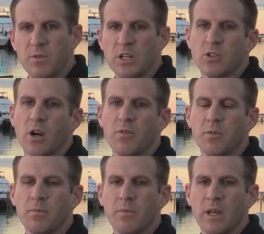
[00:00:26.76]
feature of
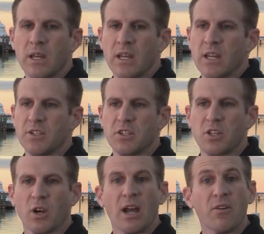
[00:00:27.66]
them is that
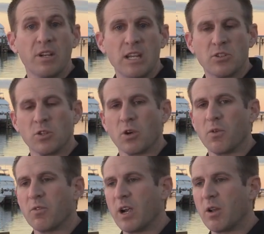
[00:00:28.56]
they're LED, so they're
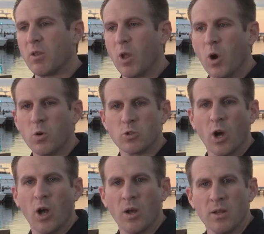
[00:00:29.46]
a very low
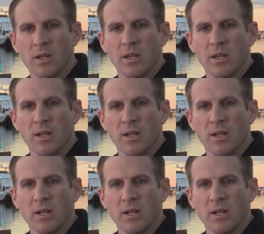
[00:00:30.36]
draw